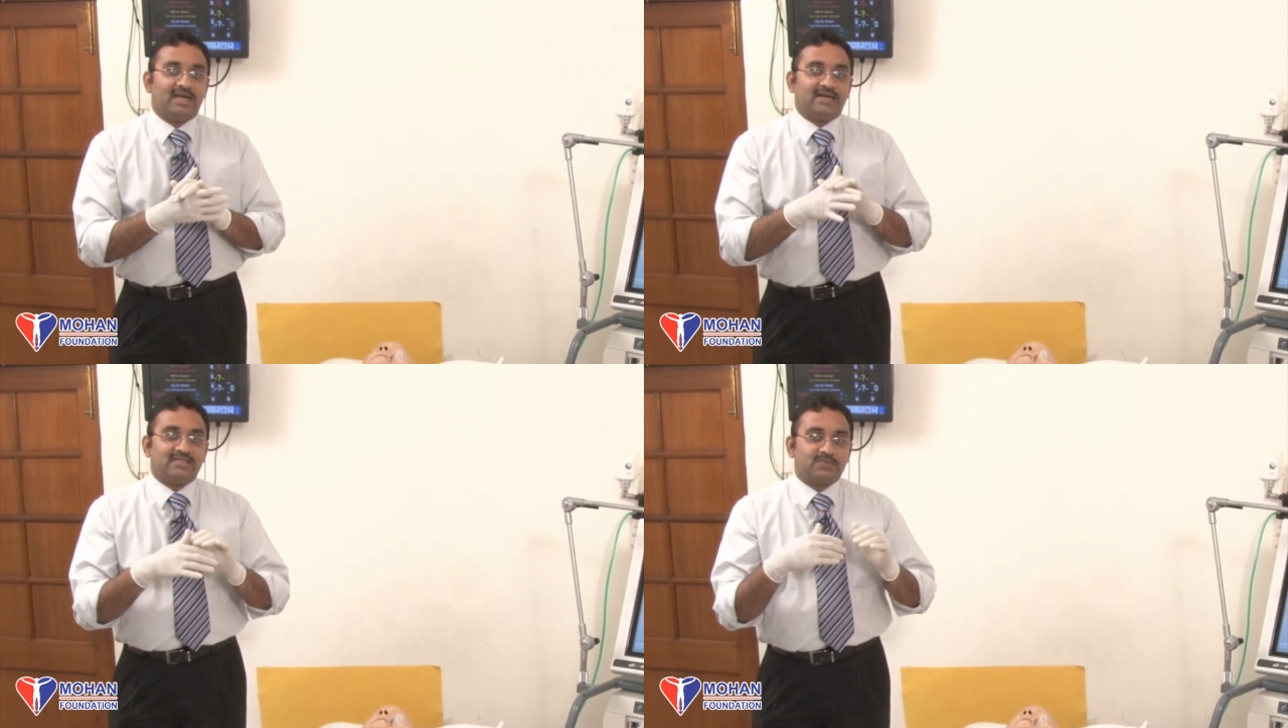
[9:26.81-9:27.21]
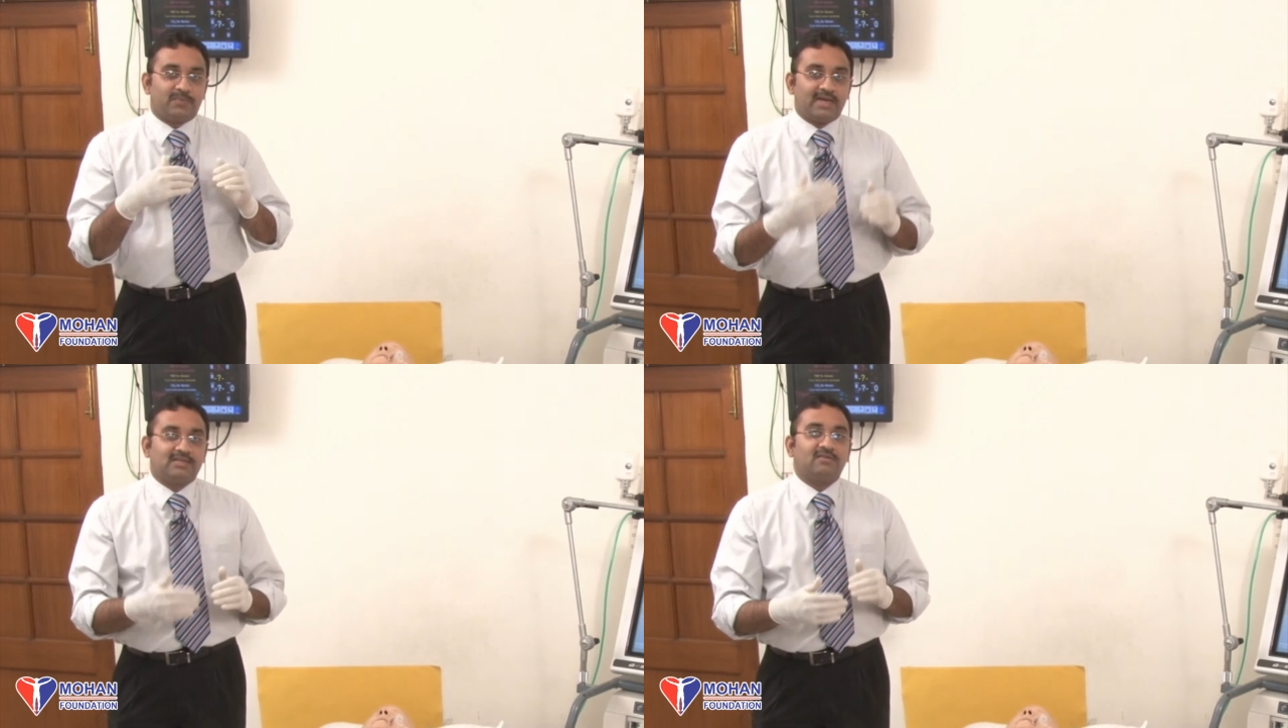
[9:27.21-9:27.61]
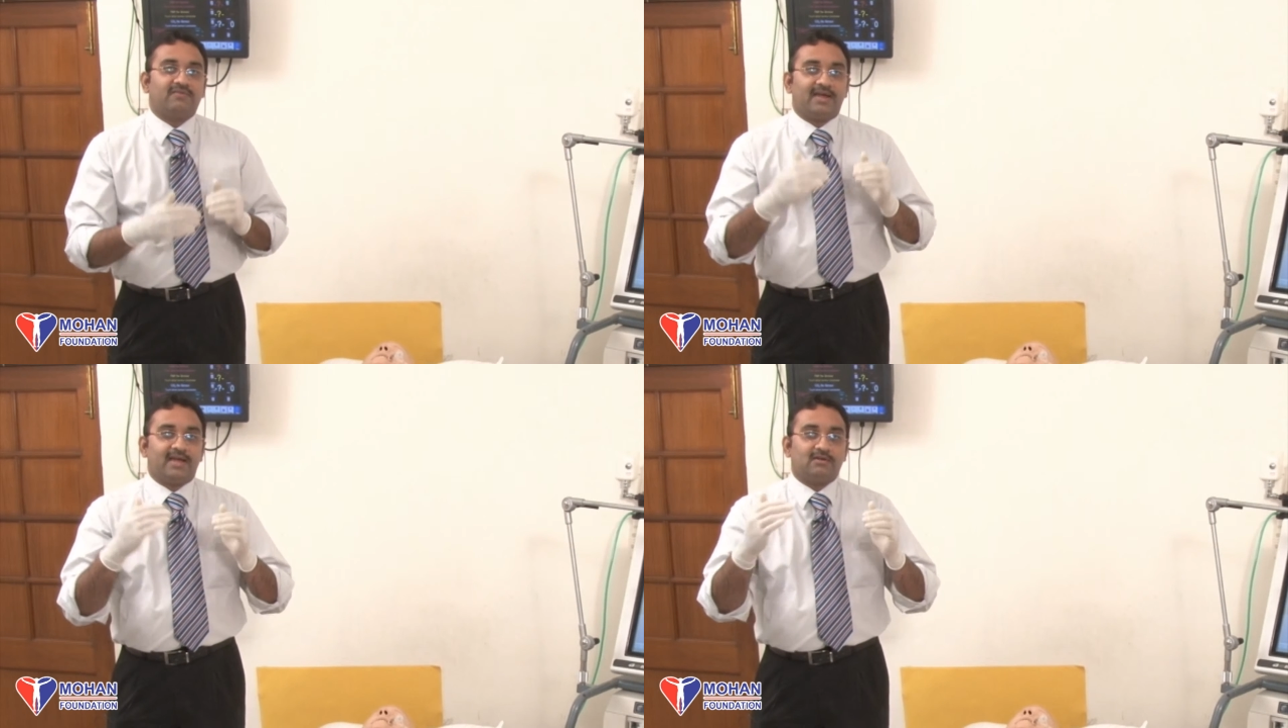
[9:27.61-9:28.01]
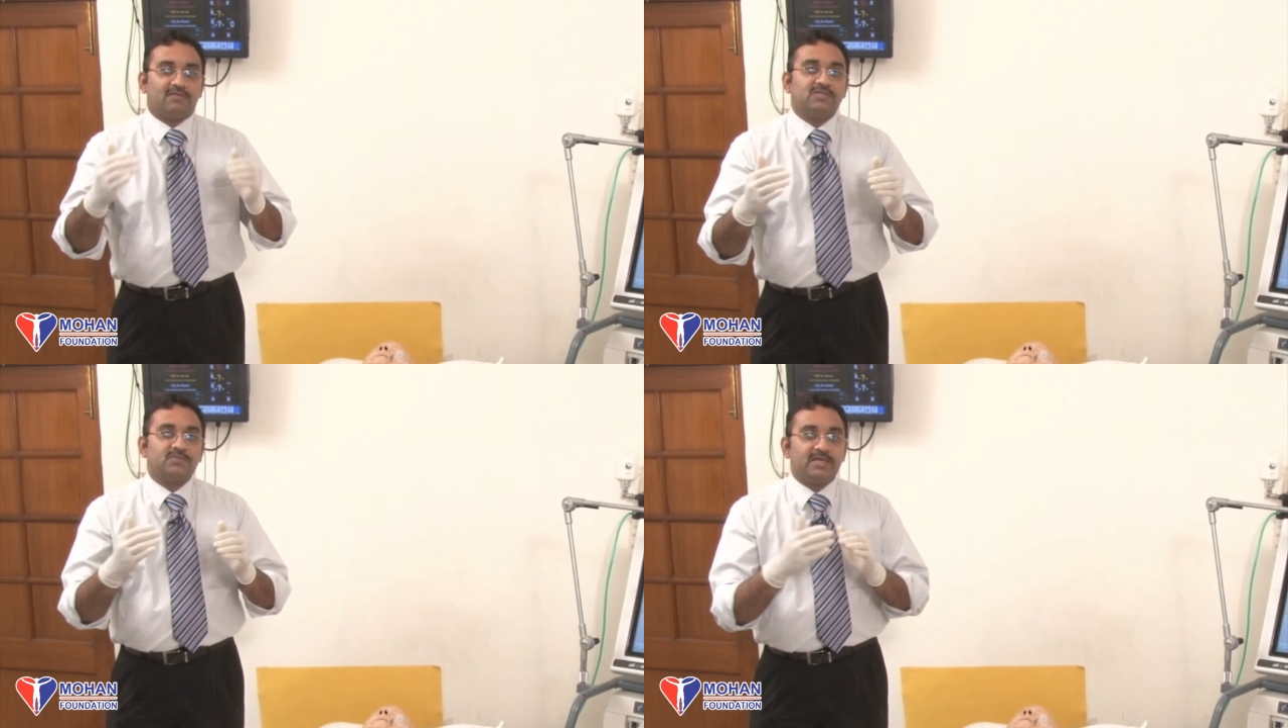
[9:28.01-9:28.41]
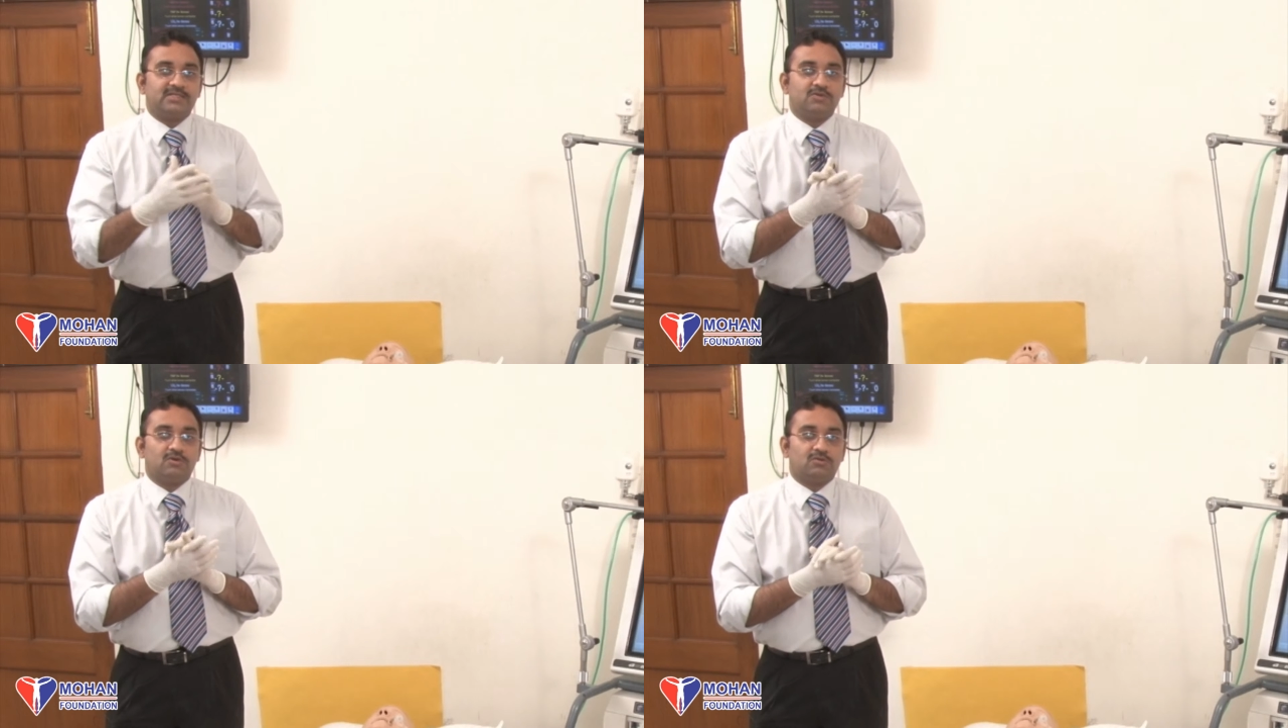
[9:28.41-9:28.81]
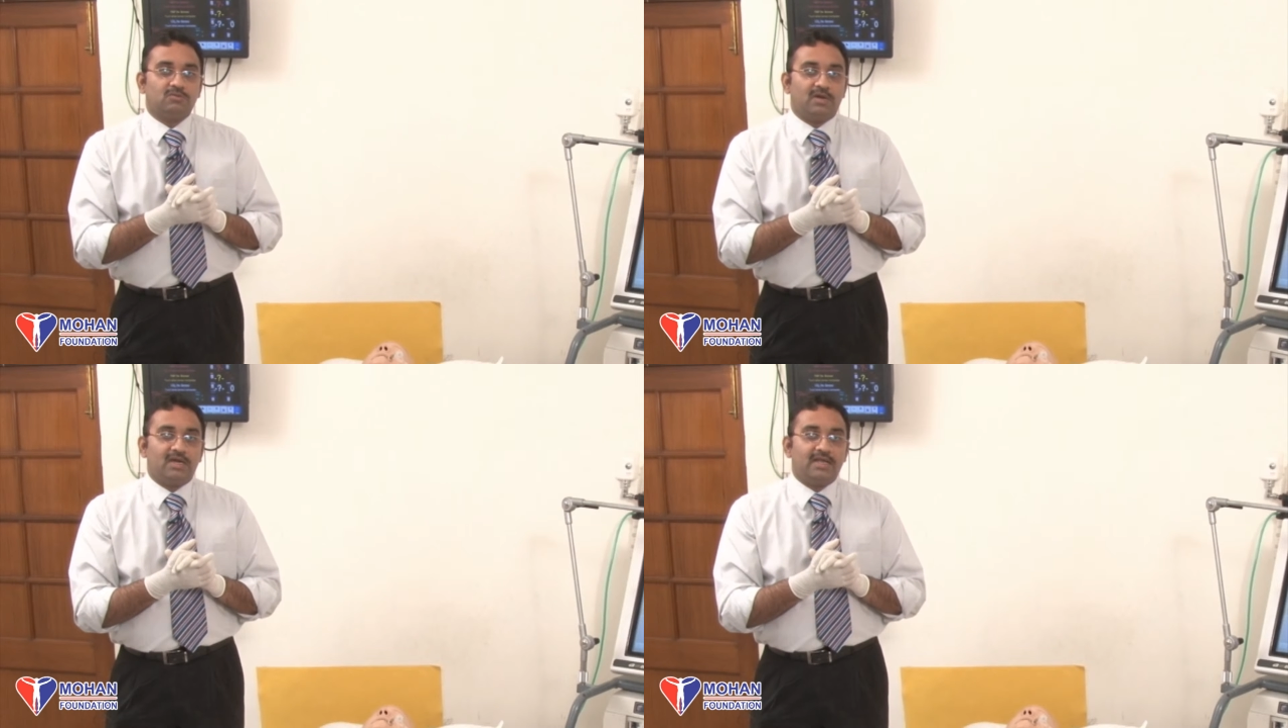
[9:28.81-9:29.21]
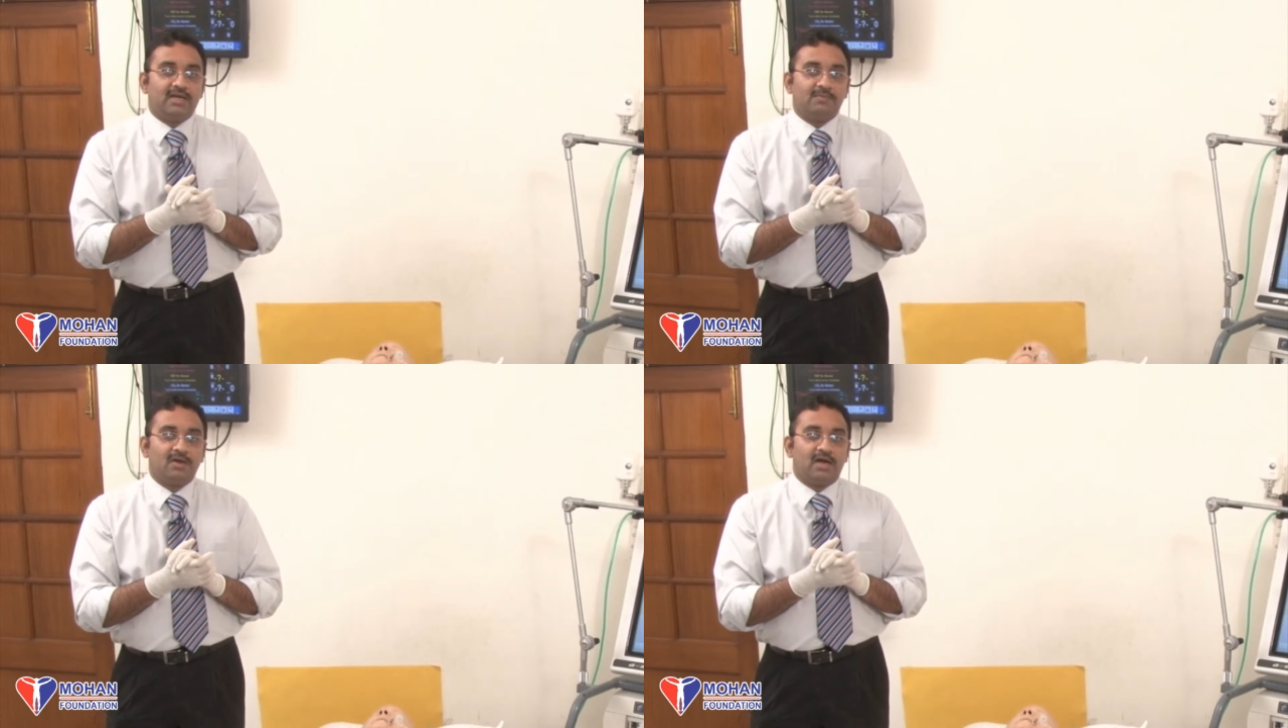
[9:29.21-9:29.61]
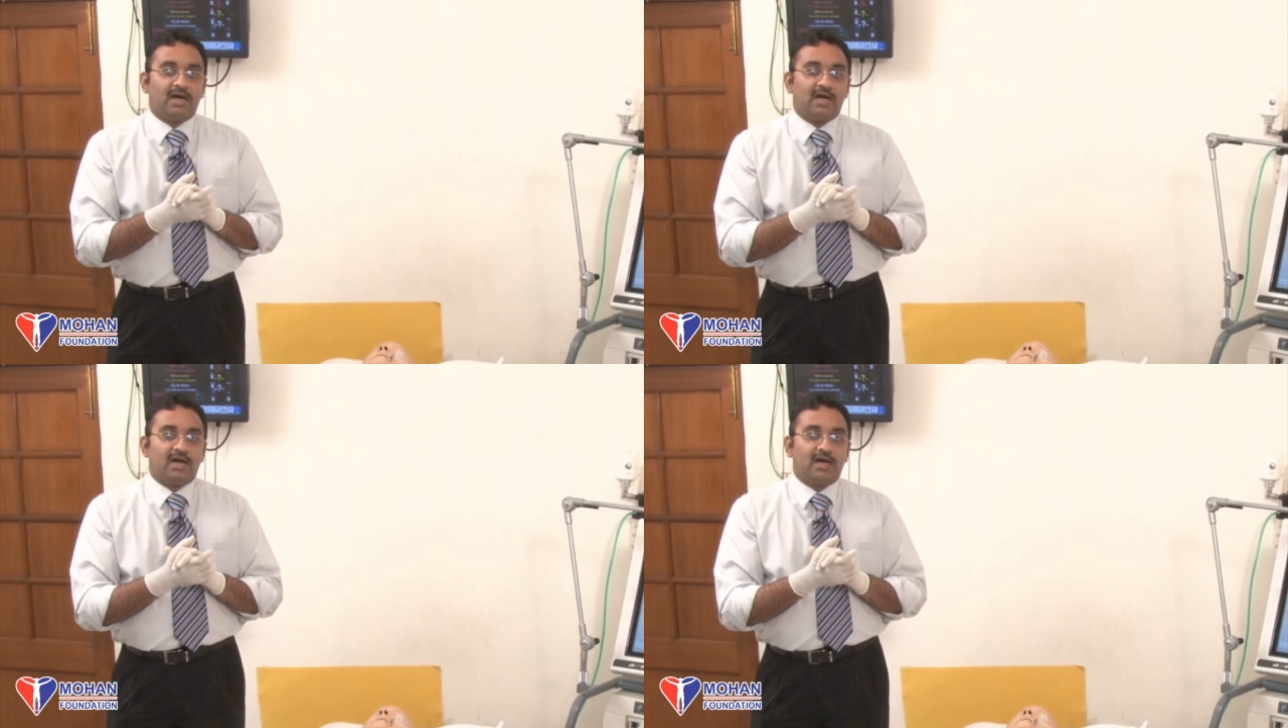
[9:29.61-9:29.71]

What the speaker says: despite the fact of his PCO2 building up